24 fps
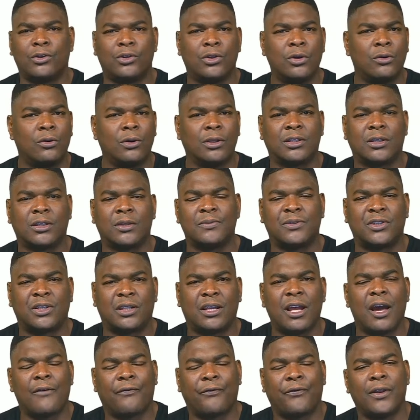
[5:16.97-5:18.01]
They were doing
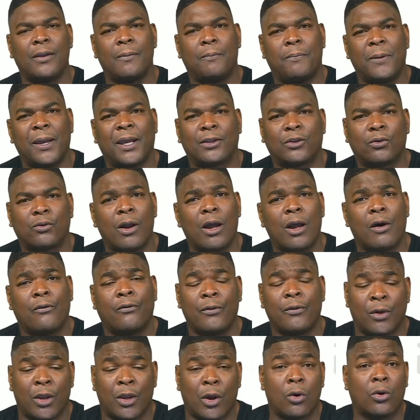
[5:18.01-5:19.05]
some stuff in the Big
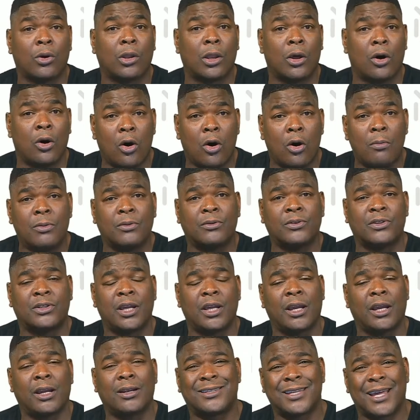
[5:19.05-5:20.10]
12 when Oklahoma
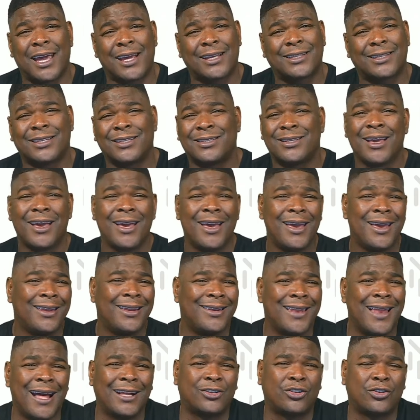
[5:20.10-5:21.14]
was there. Texas,
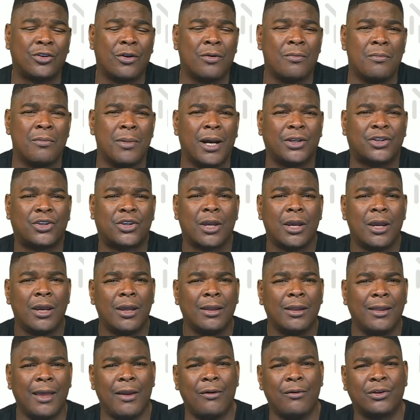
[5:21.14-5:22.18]
not so
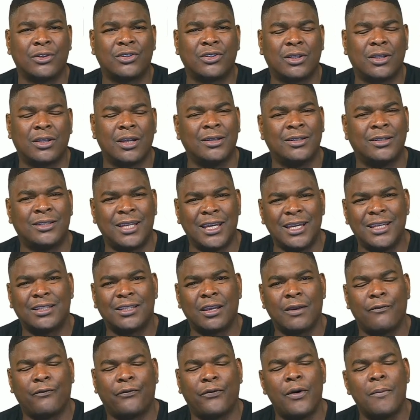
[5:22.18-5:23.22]
much. They were a
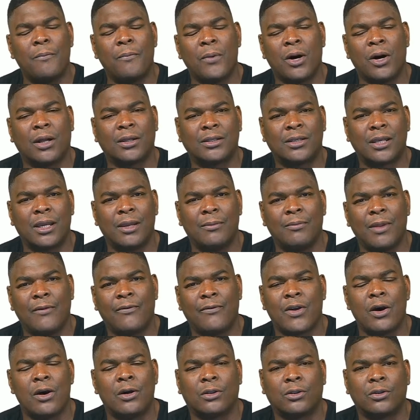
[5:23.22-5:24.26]
decent football
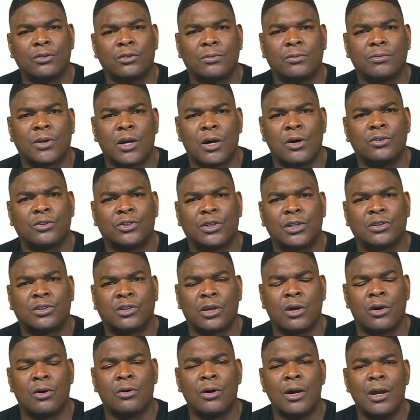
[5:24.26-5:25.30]
team. They've gone through some coaches.